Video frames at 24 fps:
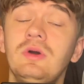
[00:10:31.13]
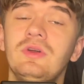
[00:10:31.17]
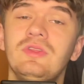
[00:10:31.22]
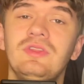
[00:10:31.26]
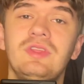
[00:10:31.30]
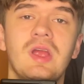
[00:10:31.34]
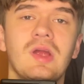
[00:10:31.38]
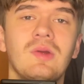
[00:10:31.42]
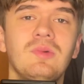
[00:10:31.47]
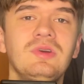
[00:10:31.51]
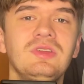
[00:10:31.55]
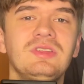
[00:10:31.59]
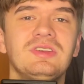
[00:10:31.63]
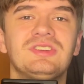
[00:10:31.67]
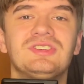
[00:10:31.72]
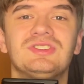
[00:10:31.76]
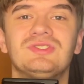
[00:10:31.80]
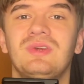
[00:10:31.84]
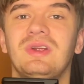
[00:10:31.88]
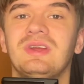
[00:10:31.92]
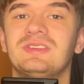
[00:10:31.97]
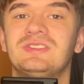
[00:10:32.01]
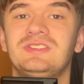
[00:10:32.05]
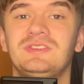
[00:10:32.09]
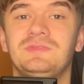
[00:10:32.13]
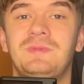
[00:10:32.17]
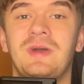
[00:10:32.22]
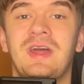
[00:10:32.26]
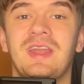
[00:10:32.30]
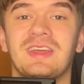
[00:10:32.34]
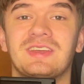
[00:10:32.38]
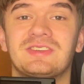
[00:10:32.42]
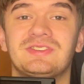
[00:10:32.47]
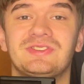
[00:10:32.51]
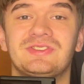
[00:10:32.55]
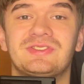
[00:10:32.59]
there were the strengths in
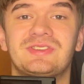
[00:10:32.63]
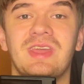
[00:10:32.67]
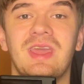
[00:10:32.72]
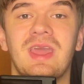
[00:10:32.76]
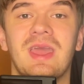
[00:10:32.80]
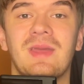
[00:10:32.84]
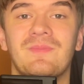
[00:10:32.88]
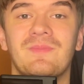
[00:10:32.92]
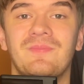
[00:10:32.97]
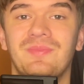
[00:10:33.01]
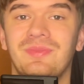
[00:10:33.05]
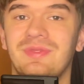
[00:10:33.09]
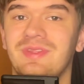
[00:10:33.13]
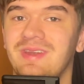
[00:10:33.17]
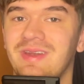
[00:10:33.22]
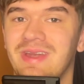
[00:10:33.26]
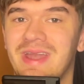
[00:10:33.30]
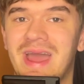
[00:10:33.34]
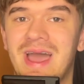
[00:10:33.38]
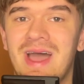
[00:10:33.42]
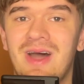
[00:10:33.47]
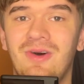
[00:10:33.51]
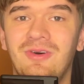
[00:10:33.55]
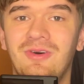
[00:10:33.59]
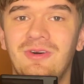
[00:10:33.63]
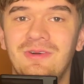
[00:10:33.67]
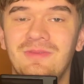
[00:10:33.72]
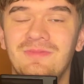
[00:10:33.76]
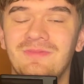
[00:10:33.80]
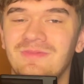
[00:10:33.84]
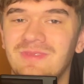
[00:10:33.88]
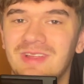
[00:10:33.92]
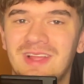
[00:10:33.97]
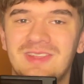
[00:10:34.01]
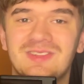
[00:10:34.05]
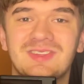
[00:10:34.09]
Penix's game. Now,
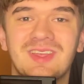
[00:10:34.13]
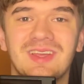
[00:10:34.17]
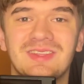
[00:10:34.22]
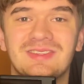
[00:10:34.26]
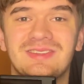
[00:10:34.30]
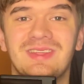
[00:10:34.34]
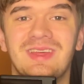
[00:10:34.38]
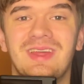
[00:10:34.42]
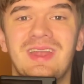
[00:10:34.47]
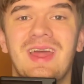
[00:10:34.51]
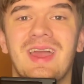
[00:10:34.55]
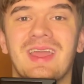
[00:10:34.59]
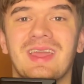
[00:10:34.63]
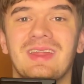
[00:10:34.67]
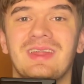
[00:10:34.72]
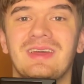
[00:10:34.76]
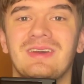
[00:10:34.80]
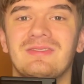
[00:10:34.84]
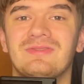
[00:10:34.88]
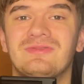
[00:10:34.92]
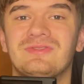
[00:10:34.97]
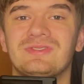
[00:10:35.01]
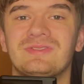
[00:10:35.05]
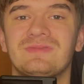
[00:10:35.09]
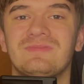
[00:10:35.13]
let's get to the negatives.